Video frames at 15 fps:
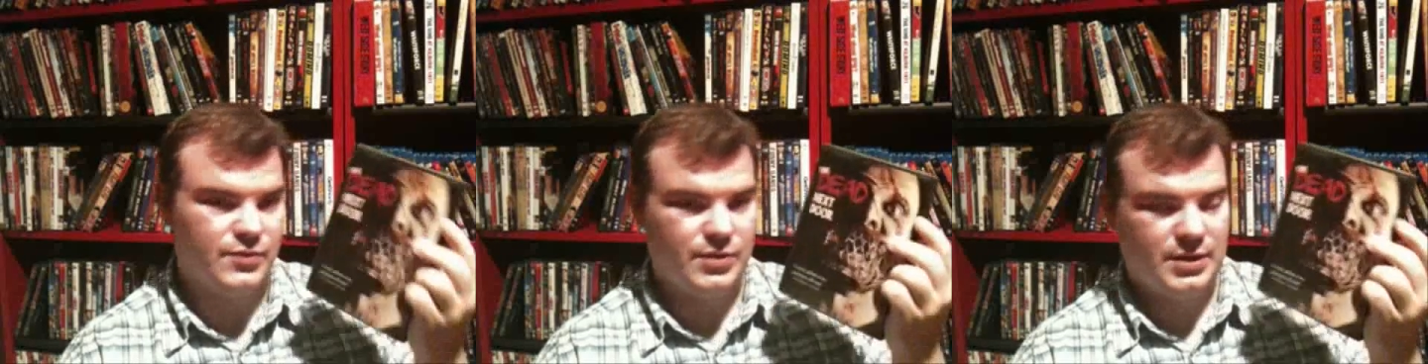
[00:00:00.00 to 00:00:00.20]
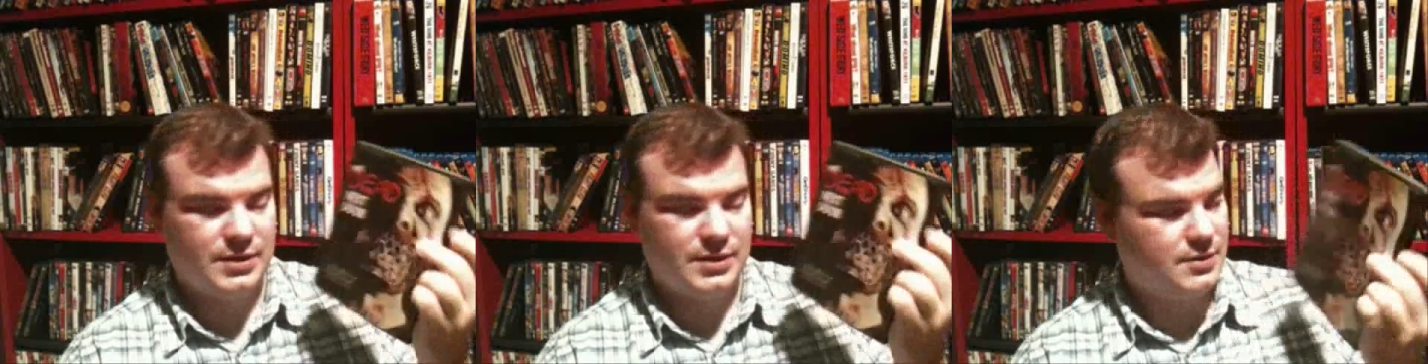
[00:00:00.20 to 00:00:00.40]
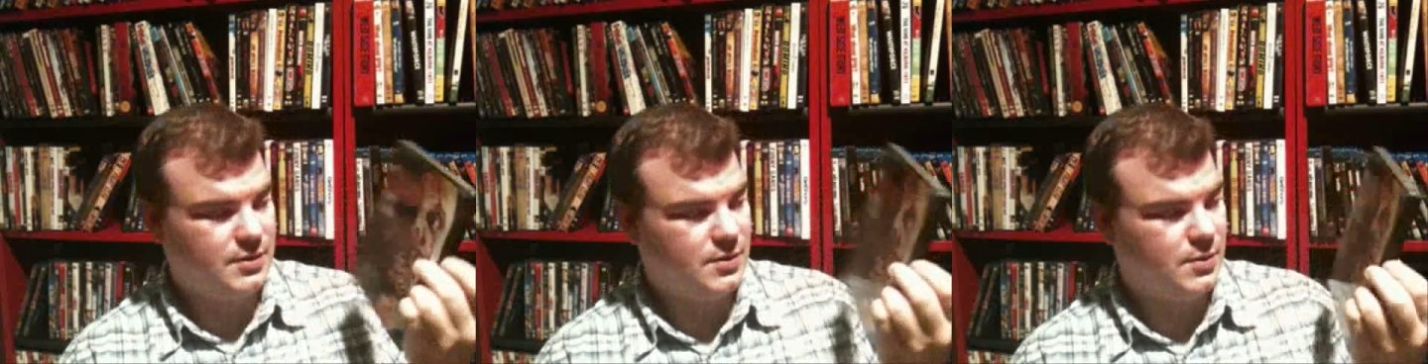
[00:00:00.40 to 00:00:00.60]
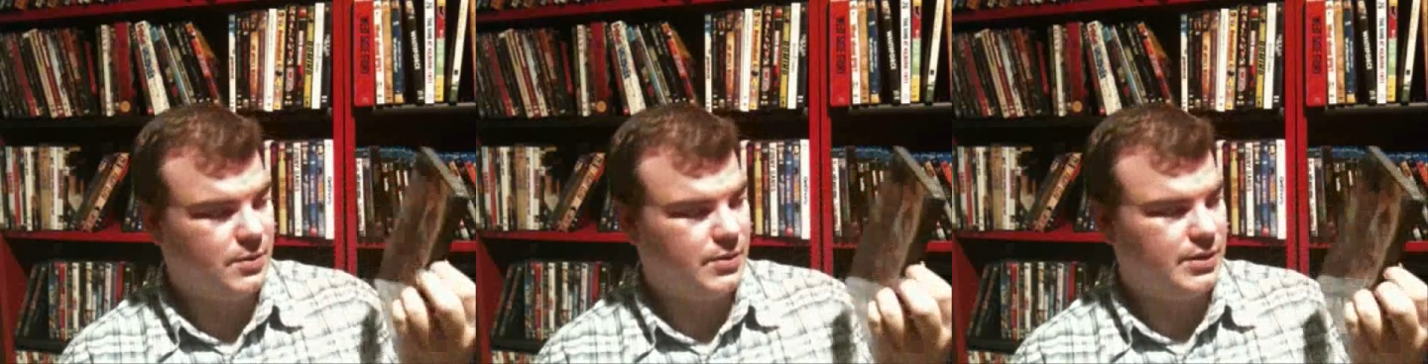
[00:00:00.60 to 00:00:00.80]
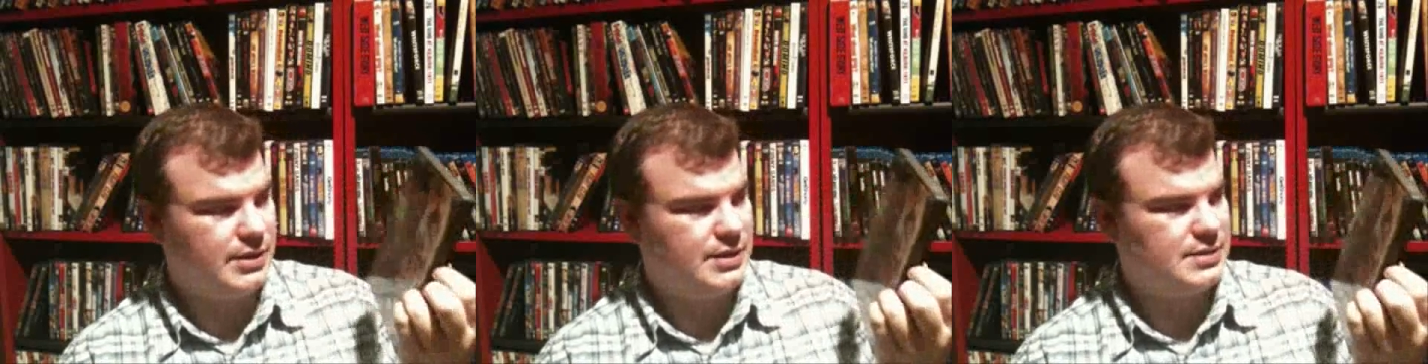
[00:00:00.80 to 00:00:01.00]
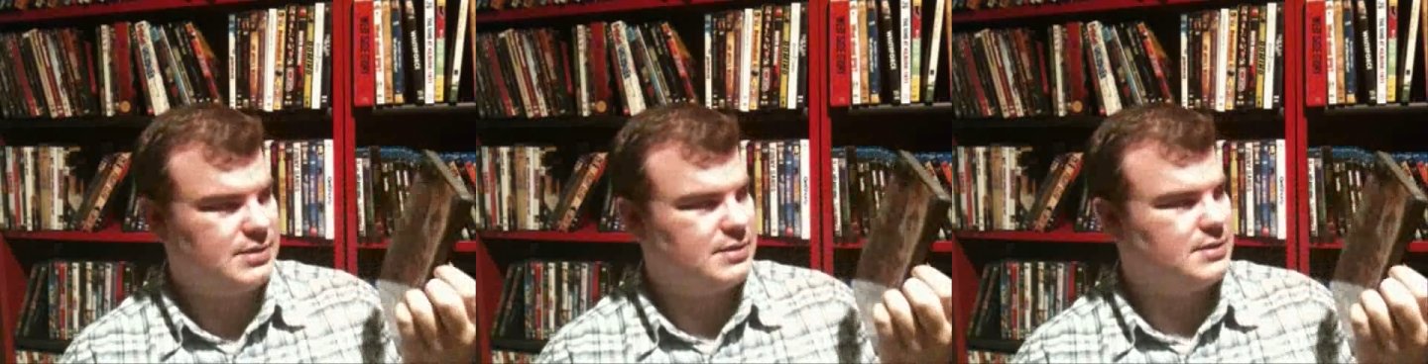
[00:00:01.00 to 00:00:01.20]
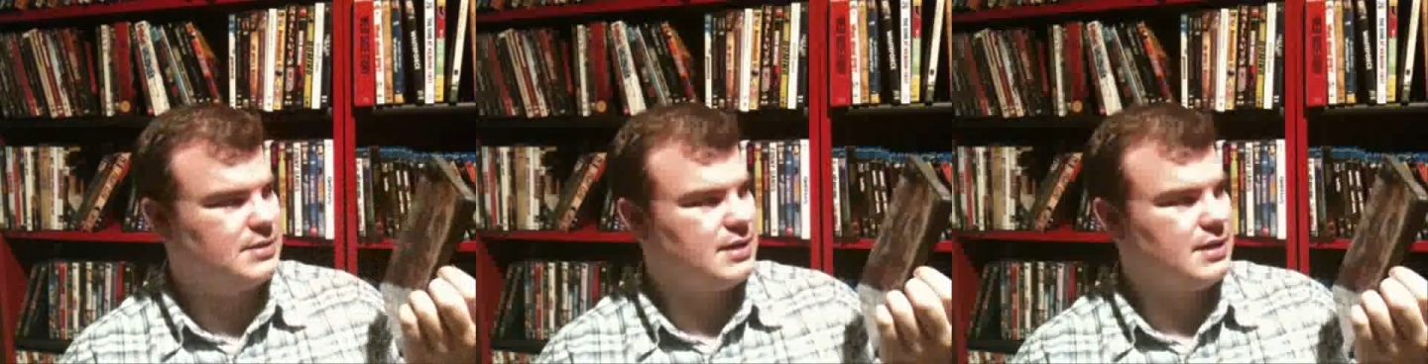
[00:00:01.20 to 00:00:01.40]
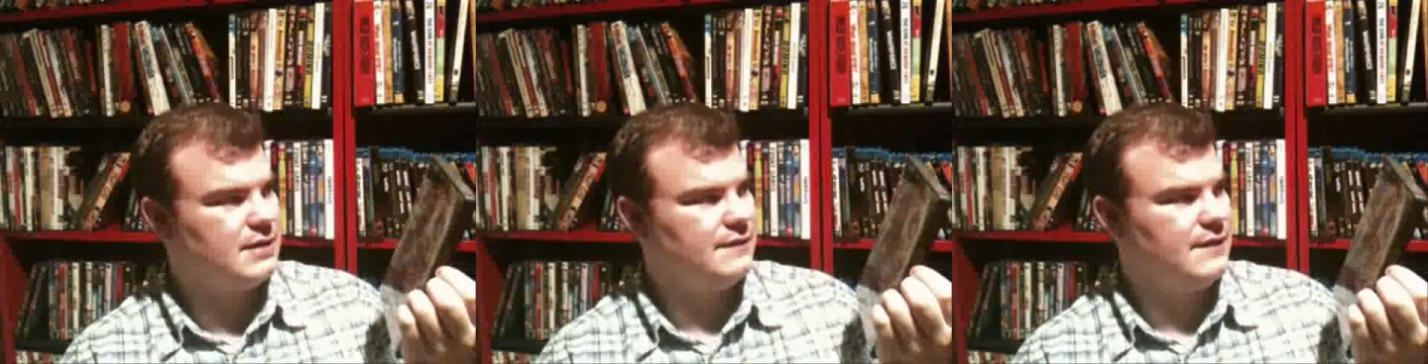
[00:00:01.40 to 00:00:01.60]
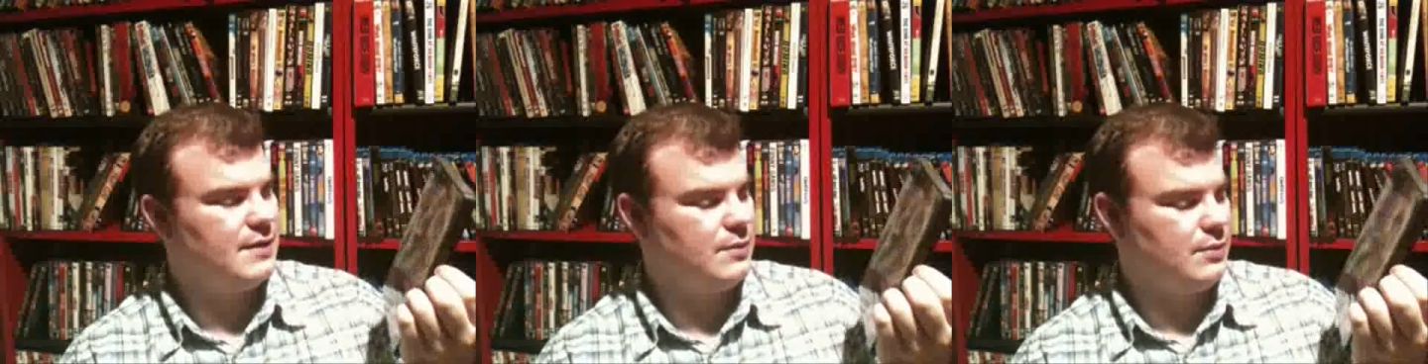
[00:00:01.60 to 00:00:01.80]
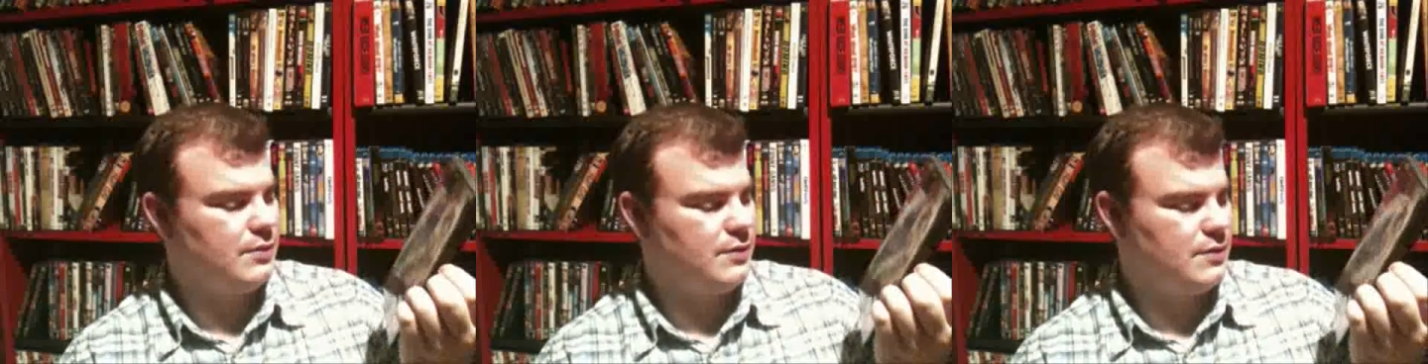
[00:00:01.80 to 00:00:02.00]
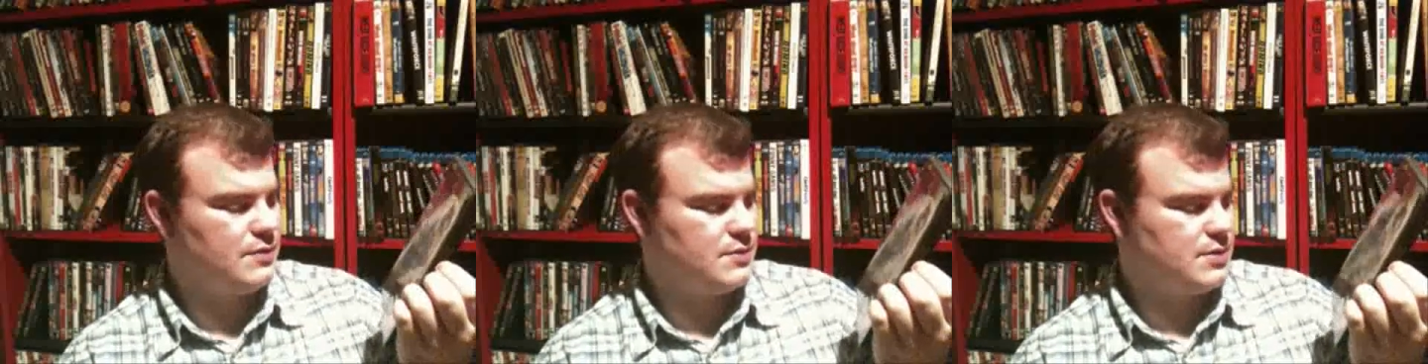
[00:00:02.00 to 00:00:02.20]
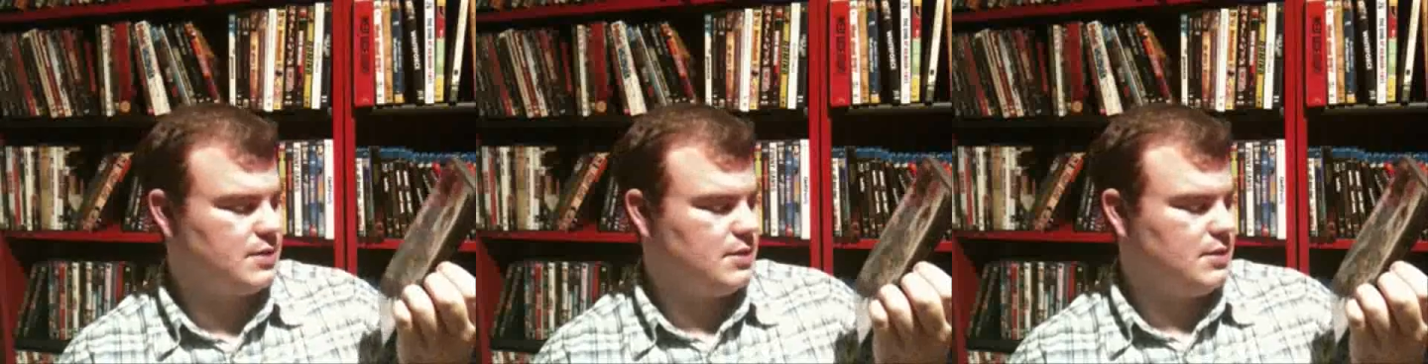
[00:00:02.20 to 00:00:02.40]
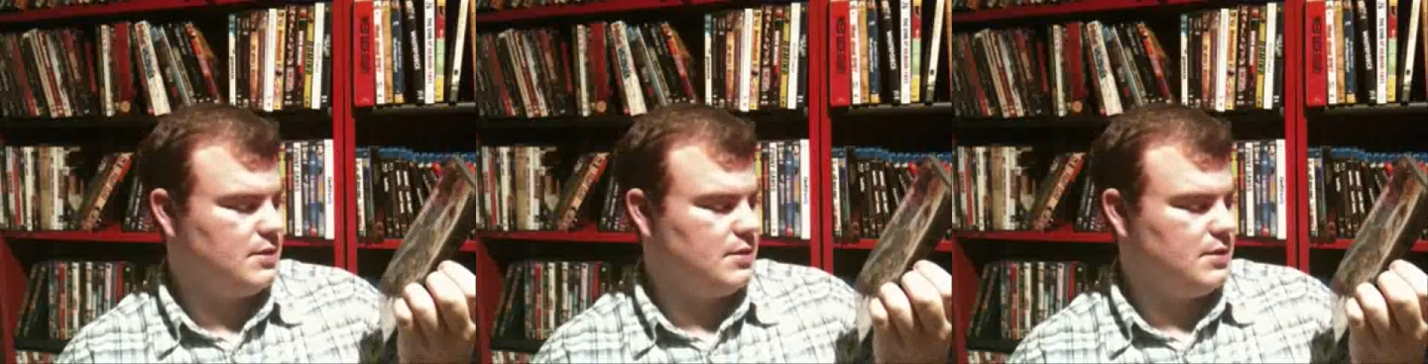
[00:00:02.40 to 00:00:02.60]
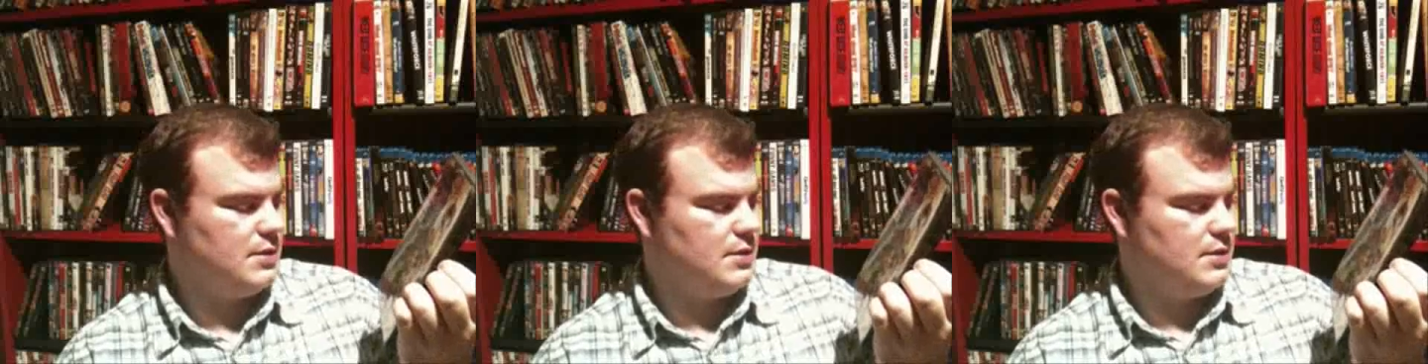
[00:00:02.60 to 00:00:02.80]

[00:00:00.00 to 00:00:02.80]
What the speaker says: have some really good gore in it. It's kind of like one of those